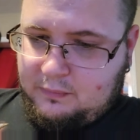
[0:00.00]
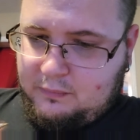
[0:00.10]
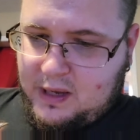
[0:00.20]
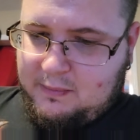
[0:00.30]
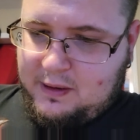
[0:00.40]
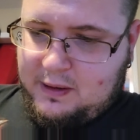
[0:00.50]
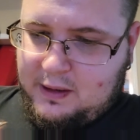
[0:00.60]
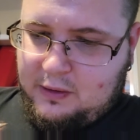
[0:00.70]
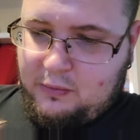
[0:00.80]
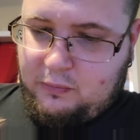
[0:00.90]
maybe
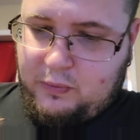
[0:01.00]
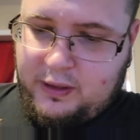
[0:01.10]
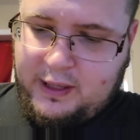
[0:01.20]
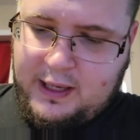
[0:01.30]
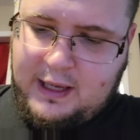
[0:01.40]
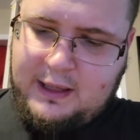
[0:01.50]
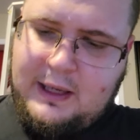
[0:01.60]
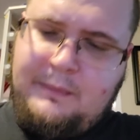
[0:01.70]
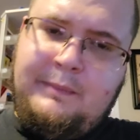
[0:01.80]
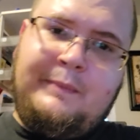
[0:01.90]
the gorilla
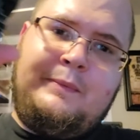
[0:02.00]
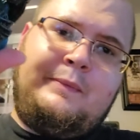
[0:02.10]
alien.